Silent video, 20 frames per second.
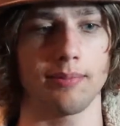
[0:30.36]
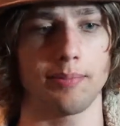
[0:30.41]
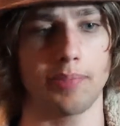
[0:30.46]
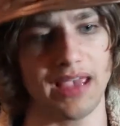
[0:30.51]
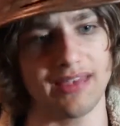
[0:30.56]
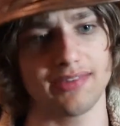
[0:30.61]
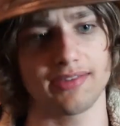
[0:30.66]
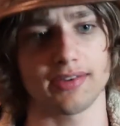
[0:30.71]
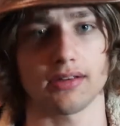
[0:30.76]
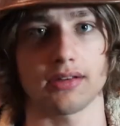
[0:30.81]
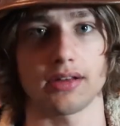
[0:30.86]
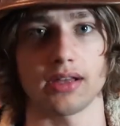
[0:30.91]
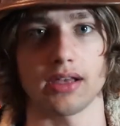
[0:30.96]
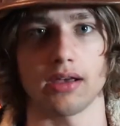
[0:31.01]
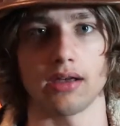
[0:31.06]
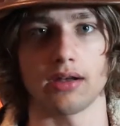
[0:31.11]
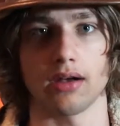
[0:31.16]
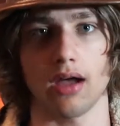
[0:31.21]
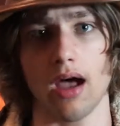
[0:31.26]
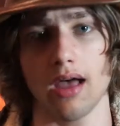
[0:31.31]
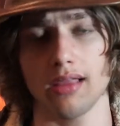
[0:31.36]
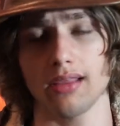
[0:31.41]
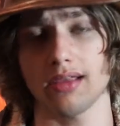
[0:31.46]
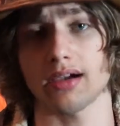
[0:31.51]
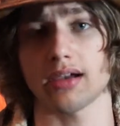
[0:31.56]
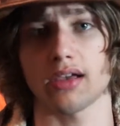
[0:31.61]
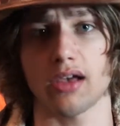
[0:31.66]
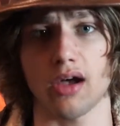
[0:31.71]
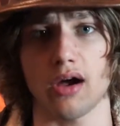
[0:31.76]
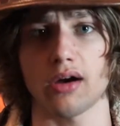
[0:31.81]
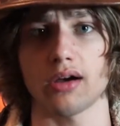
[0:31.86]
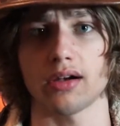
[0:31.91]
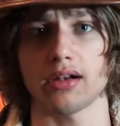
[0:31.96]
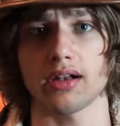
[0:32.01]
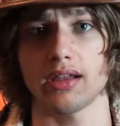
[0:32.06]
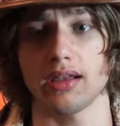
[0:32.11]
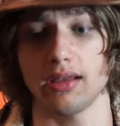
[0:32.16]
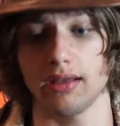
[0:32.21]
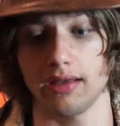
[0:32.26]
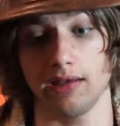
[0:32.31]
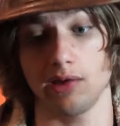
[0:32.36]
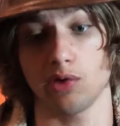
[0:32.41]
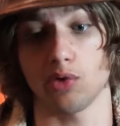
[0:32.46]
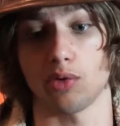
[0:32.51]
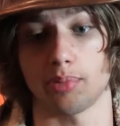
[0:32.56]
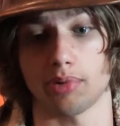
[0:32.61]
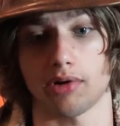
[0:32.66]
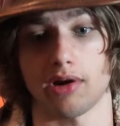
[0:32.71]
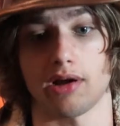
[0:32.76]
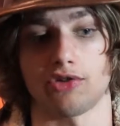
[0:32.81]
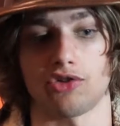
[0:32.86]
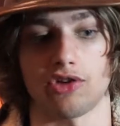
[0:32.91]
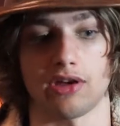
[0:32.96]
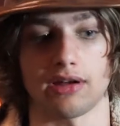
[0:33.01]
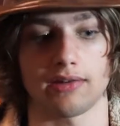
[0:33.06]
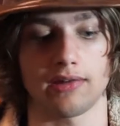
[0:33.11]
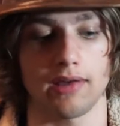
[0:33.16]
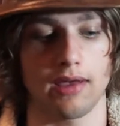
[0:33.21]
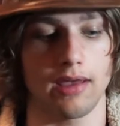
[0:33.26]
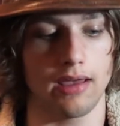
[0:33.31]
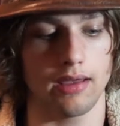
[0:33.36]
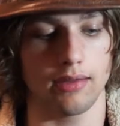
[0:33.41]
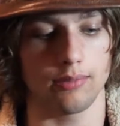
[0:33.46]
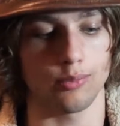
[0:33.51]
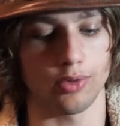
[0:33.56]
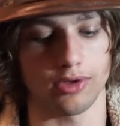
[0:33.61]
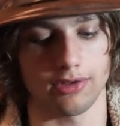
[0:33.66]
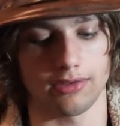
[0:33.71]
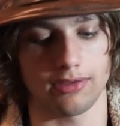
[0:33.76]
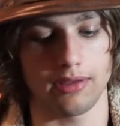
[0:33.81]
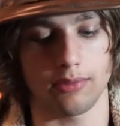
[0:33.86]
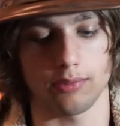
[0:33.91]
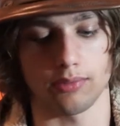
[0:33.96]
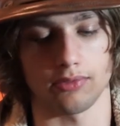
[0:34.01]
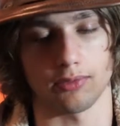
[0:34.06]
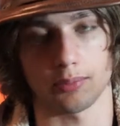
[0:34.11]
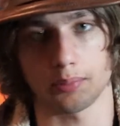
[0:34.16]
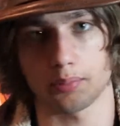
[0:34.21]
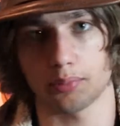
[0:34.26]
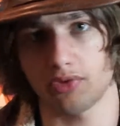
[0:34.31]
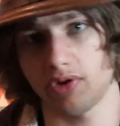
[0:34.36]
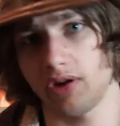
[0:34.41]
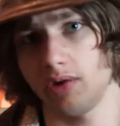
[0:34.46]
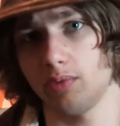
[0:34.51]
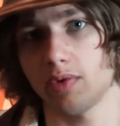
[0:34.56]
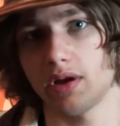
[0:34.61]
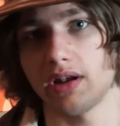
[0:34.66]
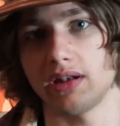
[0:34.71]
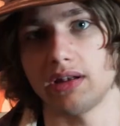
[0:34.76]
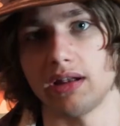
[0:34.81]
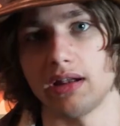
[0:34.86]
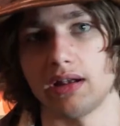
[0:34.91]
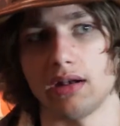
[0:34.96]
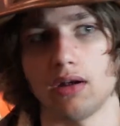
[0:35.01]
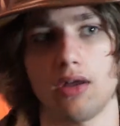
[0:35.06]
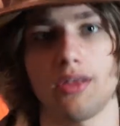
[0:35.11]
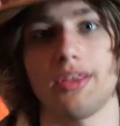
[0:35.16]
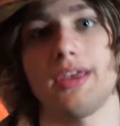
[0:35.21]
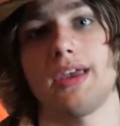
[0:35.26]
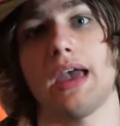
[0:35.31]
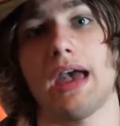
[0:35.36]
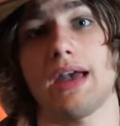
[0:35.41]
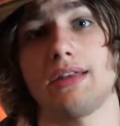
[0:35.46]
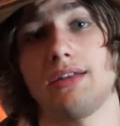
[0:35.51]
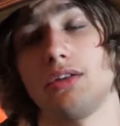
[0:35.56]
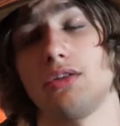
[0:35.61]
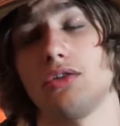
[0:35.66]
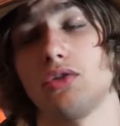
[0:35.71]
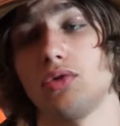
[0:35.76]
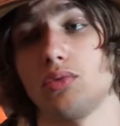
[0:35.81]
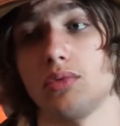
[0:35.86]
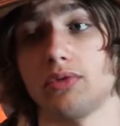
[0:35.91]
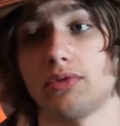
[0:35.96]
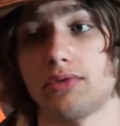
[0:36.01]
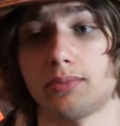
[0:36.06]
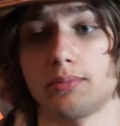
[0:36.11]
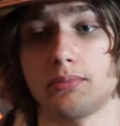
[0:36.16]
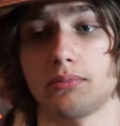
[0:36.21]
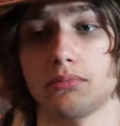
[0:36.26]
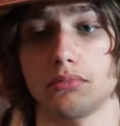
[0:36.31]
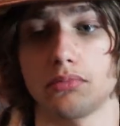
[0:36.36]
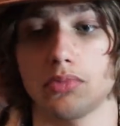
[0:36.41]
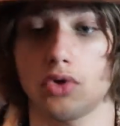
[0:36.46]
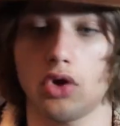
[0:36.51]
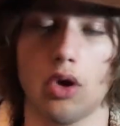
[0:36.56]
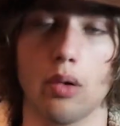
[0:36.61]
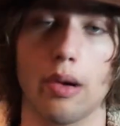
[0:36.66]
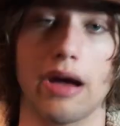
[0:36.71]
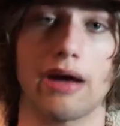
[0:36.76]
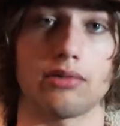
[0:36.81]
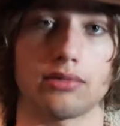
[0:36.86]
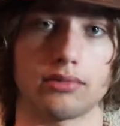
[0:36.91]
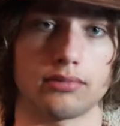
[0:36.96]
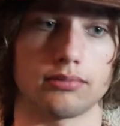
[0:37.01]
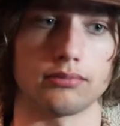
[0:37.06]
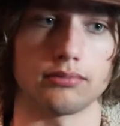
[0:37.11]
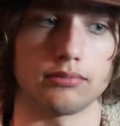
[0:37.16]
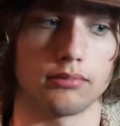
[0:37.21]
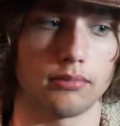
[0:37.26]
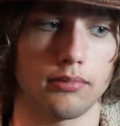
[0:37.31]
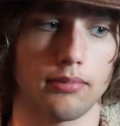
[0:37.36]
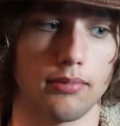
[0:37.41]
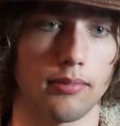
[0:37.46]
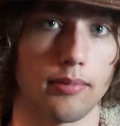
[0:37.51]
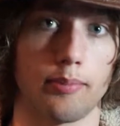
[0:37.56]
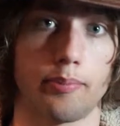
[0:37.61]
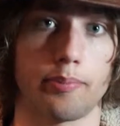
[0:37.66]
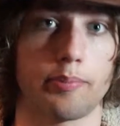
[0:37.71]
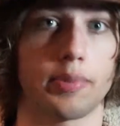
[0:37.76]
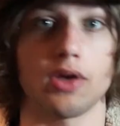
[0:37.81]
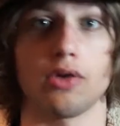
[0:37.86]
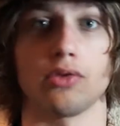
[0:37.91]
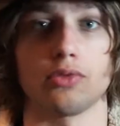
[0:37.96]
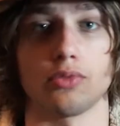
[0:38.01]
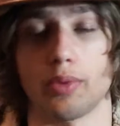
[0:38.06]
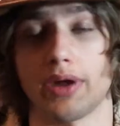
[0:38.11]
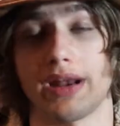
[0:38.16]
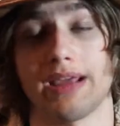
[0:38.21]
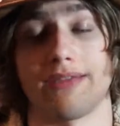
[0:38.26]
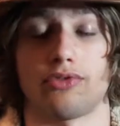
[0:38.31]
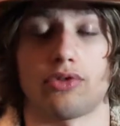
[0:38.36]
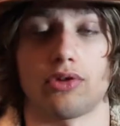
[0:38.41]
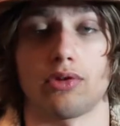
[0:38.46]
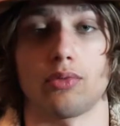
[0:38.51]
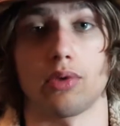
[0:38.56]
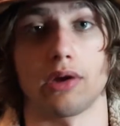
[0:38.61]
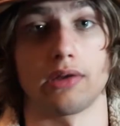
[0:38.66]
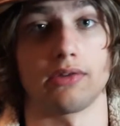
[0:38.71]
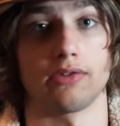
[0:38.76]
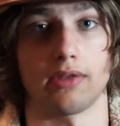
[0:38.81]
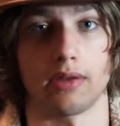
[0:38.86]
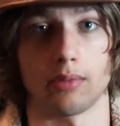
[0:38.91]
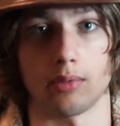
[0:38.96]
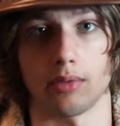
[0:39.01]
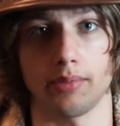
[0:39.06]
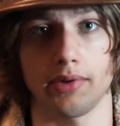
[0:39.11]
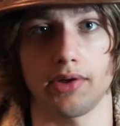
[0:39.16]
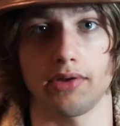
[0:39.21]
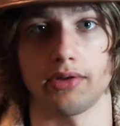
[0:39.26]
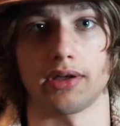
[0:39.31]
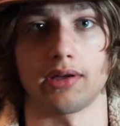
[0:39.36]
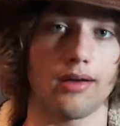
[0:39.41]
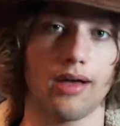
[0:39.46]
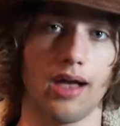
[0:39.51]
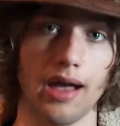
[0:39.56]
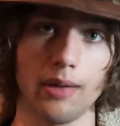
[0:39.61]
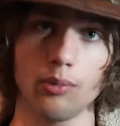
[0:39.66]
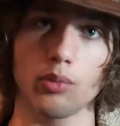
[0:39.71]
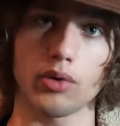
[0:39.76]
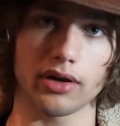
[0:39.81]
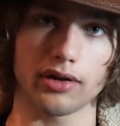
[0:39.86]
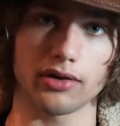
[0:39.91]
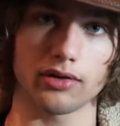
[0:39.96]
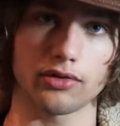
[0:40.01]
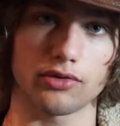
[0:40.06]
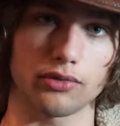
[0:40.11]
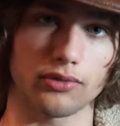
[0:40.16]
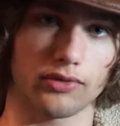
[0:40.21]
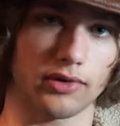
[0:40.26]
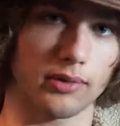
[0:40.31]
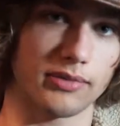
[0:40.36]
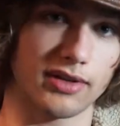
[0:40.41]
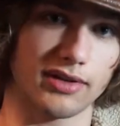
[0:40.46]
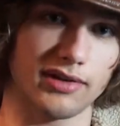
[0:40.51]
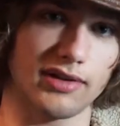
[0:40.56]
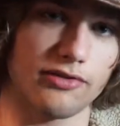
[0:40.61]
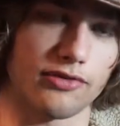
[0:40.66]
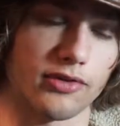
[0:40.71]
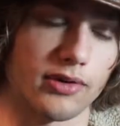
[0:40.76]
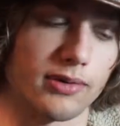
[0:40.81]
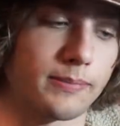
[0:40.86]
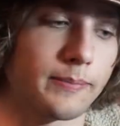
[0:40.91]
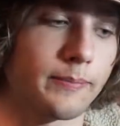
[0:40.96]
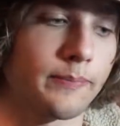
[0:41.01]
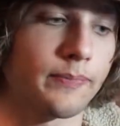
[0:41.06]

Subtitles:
basically an a la carte Eagle project that was pre-written, and all they had to do was go out and build whatever it was they were building. I wanted to do something different.